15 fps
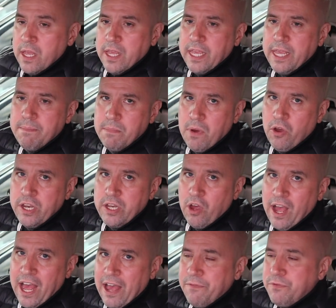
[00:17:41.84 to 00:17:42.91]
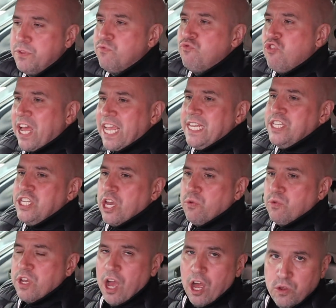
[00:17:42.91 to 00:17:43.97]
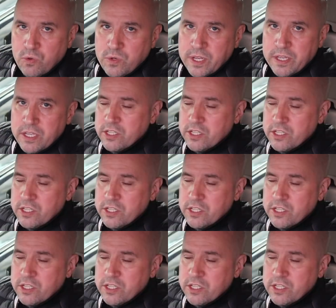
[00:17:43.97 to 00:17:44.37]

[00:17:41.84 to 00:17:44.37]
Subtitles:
It might not have the radio code,